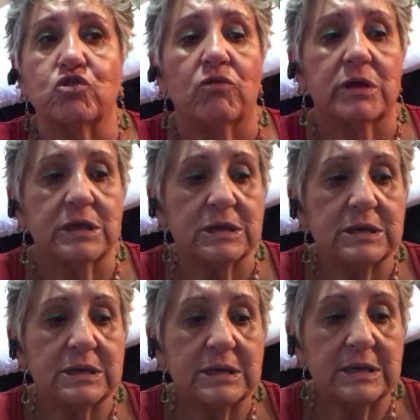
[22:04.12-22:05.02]
joy.
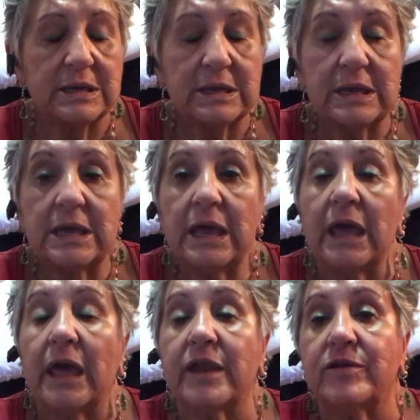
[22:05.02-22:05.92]

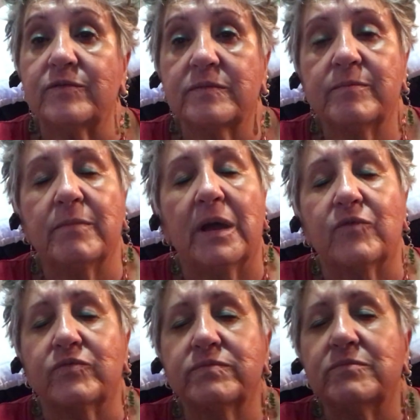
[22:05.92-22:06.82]
And my
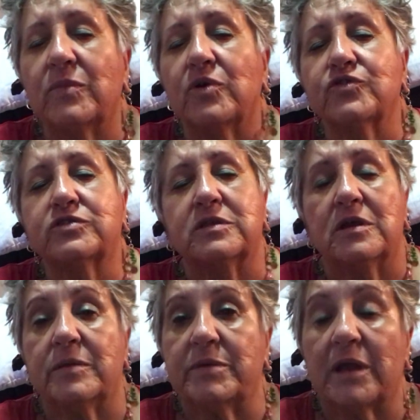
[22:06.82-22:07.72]
most
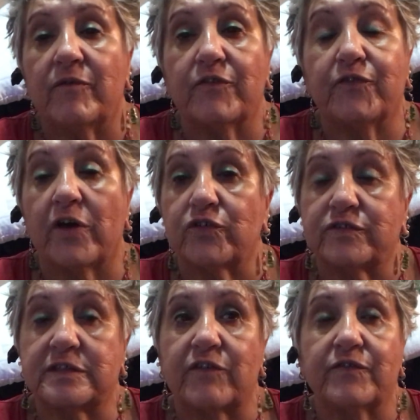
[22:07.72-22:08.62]
dearly beloved father,
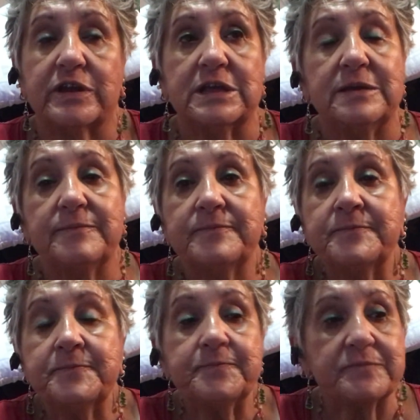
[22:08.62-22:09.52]
Stephanie,
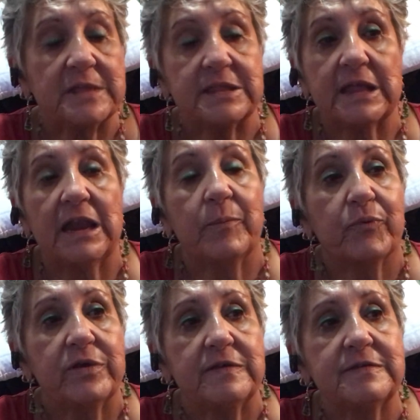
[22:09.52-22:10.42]
the Italian
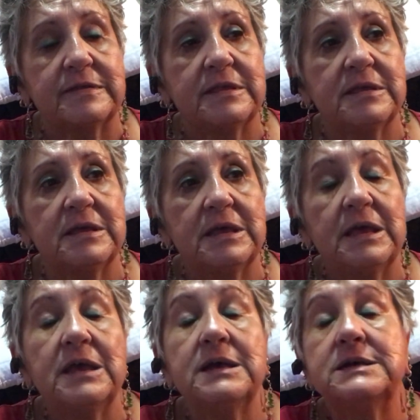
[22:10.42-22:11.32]
priest.
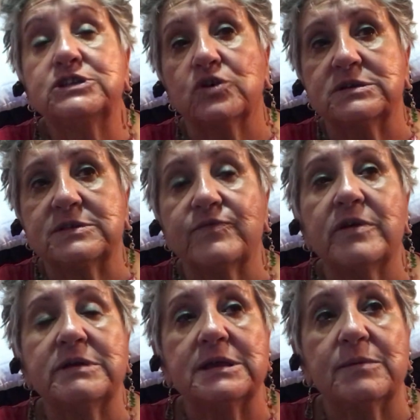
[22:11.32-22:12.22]
So it's a
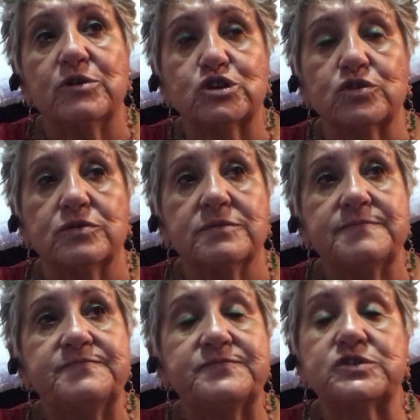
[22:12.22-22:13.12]
very emotional.
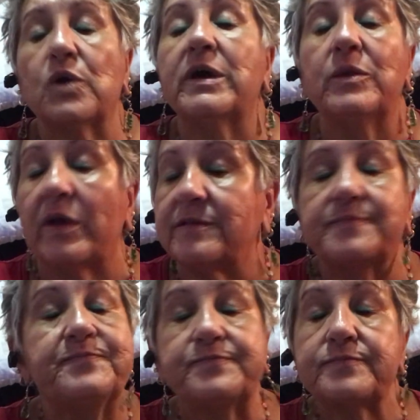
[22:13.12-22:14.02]
So anyways,
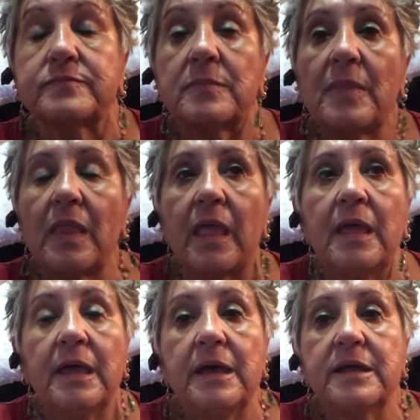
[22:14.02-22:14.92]

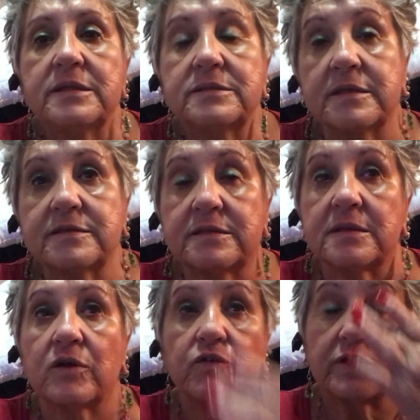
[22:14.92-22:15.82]
this
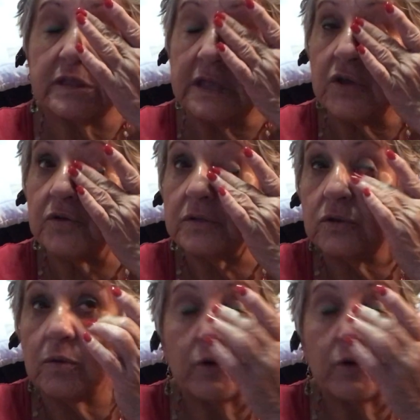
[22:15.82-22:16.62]
goes a tear, no